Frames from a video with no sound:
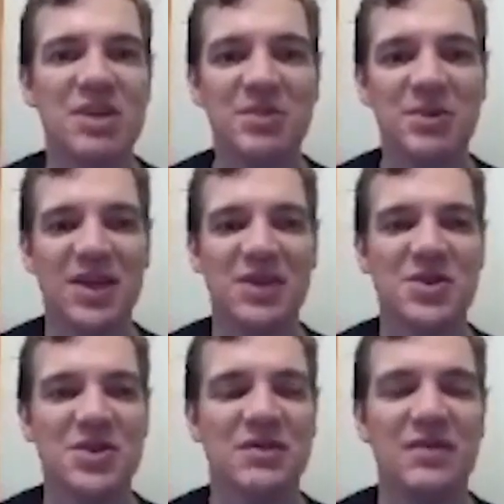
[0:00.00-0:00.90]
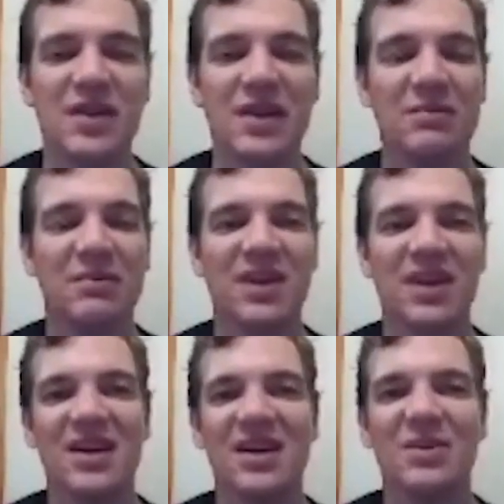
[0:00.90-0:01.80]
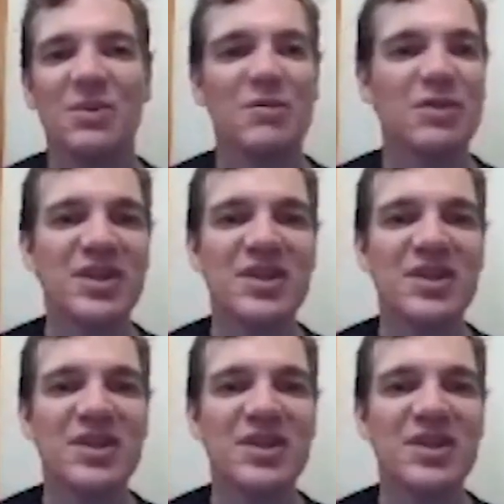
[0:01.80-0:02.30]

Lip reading: people register for them. We're really